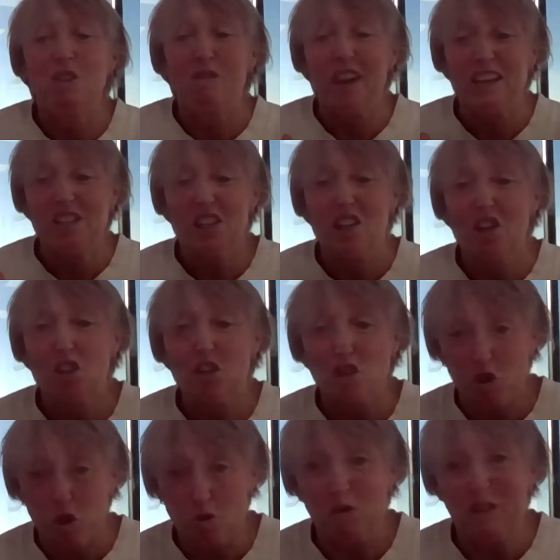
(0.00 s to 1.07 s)
You've actually got to
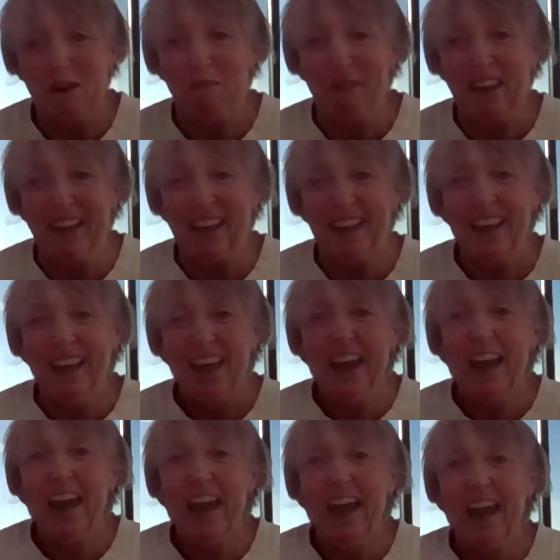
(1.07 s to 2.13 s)
do something,
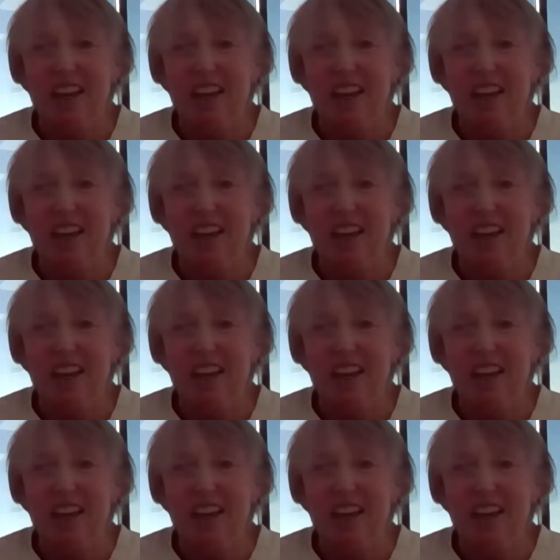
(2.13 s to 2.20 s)
and you've